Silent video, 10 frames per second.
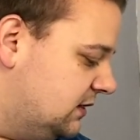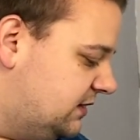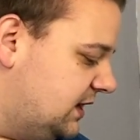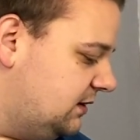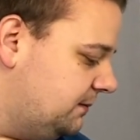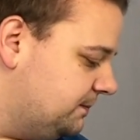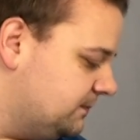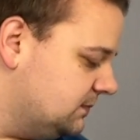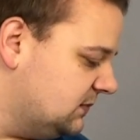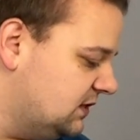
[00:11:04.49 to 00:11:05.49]
Then
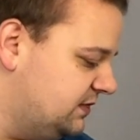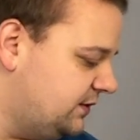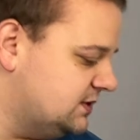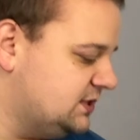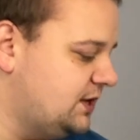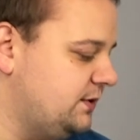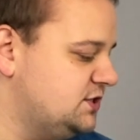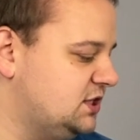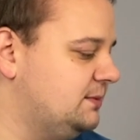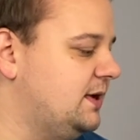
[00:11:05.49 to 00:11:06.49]
there is a
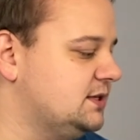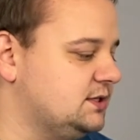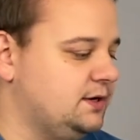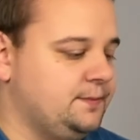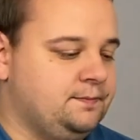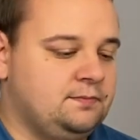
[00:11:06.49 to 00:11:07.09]
laryngeal mask.